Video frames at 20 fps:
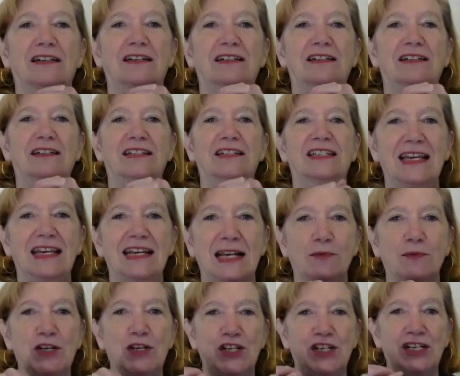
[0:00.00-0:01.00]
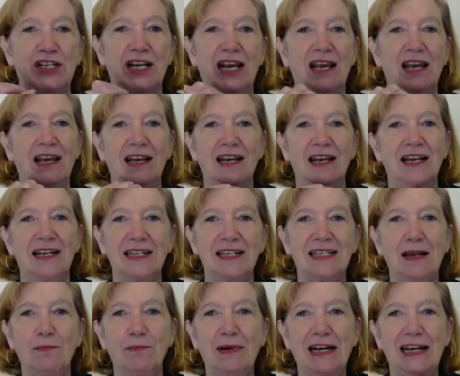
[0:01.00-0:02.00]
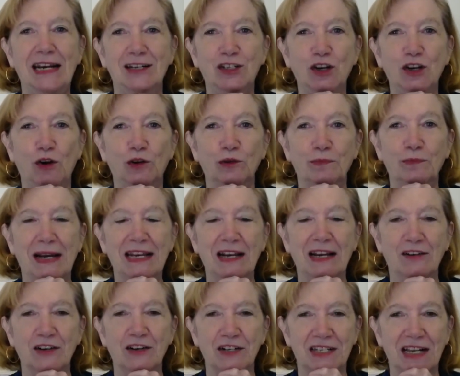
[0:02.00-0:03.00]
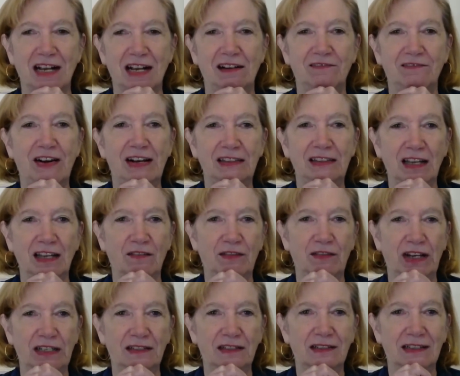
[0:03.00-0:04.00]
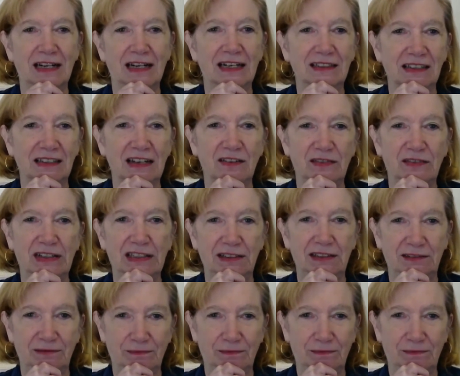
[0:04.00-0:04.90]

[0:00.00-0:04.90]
10 things I wish somebody had told my younger self. I love it. I love it.